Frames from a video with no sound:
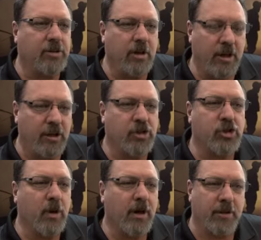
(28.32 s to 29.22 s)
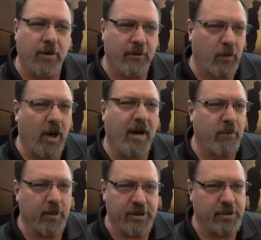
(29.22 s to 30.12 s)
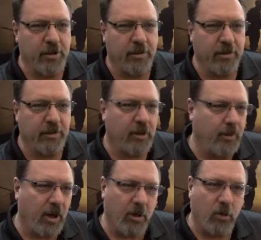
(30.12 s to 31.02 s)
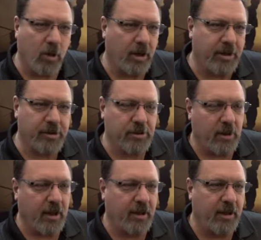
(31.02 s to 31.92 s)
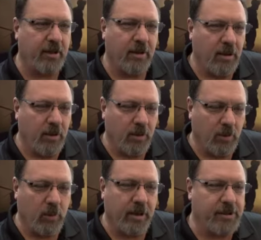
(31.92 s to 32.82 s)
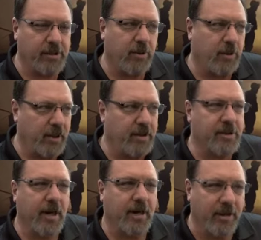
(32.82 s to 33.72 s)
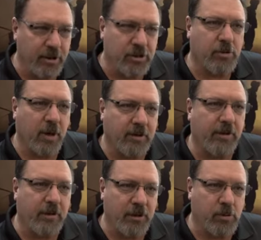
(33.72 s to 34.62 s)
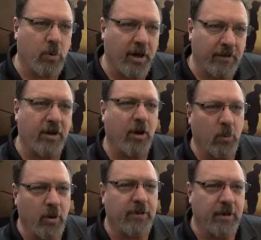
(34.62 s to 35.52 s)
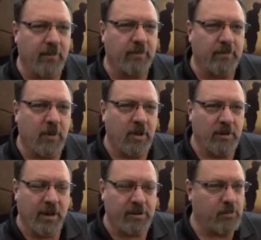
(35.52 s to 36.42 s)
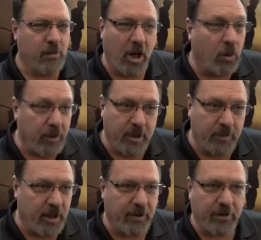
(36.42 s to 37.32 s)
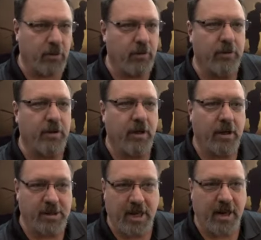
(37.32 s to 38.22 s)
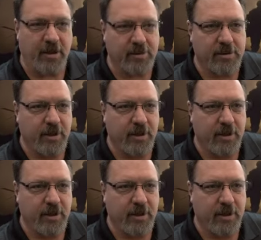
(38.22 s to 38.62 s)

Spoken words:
instructor for every student. No matter where he's training, what he's doing, he's got an instructor that's right there with him that's helping him to get through a task.